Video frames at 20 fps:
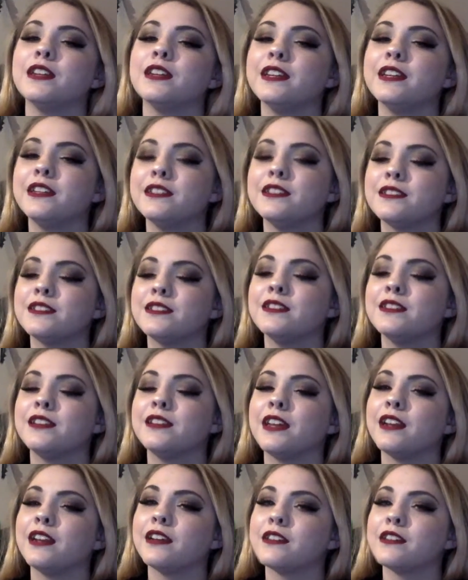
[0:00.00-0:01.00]
He's the
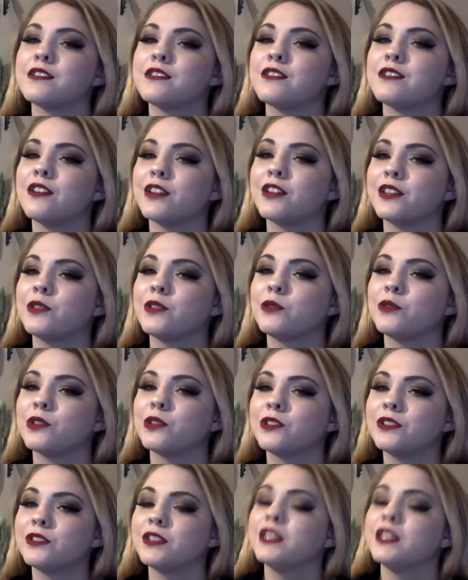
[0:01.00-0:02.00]
neediest dog in the
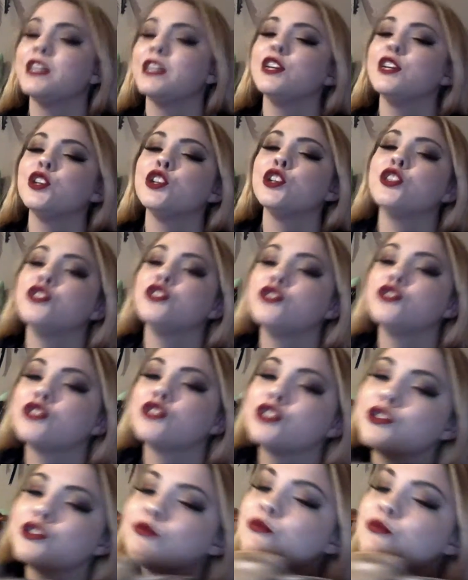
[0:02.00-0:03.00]
world. He's
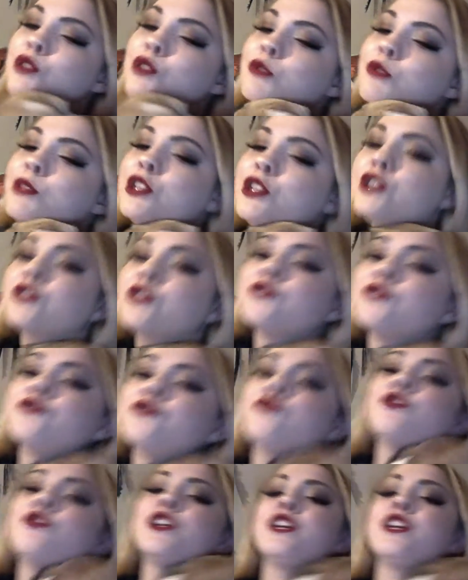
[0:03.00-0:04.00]
just, Mommy, you're
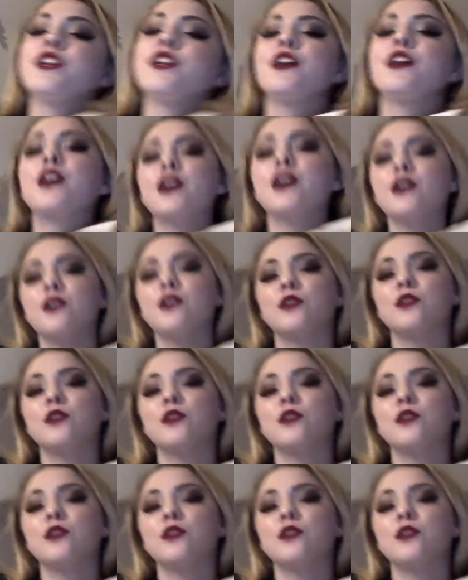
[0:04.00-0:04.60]
freaking out.